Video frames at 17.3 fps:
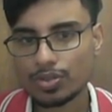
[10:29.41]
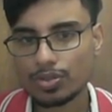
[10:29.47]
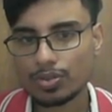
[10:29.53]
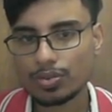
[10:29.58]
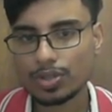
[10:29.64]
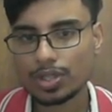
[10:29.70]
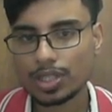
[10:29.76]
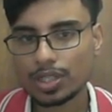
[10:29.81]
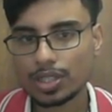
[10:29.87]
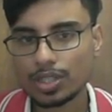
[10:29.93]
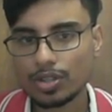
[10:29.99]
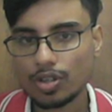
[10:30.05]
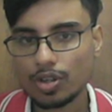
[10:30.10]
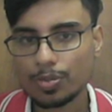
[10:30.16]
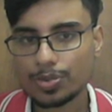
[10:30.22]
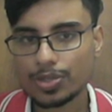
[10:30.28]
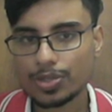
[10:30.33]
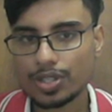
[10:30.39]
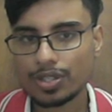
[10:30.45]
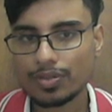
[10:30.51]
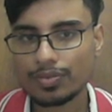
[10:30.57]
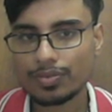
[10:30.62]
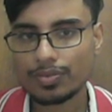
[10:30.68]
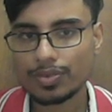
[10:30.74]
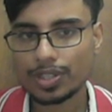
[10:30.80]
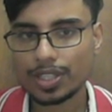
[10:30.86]
the only
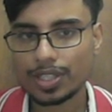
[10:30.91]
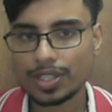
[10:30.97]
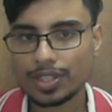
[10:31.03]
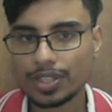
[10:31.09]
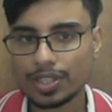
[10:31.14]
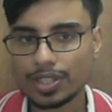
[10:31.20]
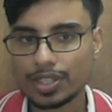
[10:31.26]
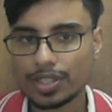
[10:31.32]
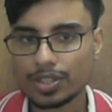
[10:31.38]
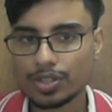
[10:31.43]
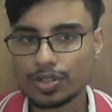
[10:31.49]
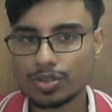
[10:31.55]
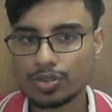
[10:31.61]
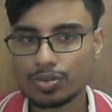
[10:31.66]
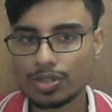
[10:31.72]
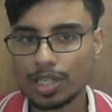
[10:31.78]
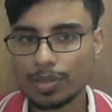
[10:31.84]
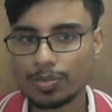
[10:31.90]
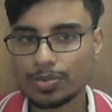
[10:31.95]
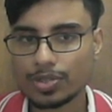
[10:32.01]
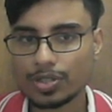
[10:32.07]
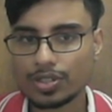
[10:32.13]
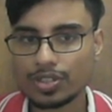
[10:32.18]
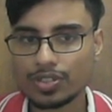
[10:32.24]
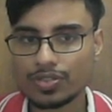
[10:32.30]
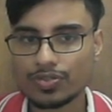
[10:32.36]
option we get here is to
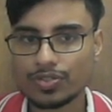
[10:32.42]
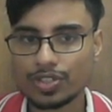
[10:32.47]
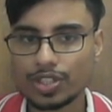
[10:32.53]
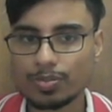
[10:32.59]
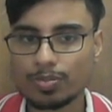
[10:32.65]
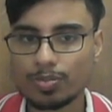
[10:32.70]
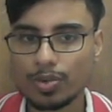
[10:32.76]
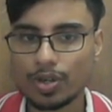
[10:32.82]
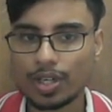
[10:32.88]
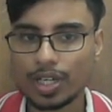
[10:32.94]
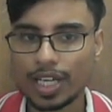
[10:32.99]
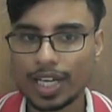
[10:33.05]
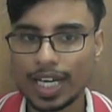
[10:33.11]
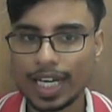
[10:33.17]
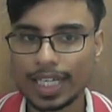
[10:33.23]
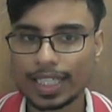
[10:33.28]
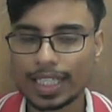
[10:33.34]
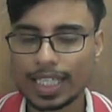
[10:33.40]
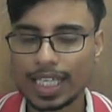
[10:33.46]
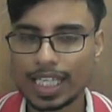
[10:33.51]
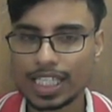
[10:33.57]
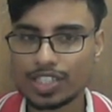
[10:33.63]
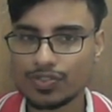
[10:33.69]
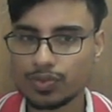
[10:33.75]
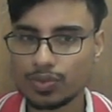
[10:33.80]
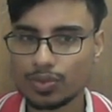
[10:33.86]
capture this free pawn at
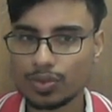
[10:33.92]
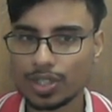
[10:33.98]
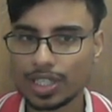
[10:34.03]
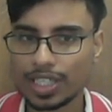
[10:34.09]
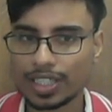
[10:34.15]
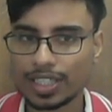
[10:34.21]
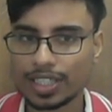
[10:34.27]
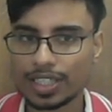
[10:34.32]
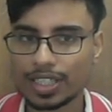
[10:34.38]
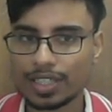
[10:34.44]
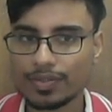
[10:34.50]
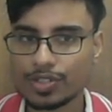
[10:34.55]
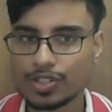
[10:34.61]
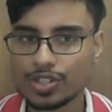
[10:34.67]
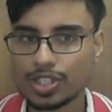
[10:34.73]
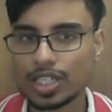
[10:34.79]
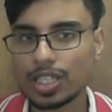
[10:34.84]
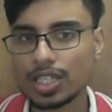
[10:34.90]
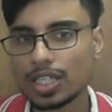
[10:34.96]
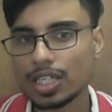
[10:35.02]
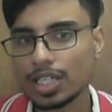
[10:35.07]
h4 and can give a check,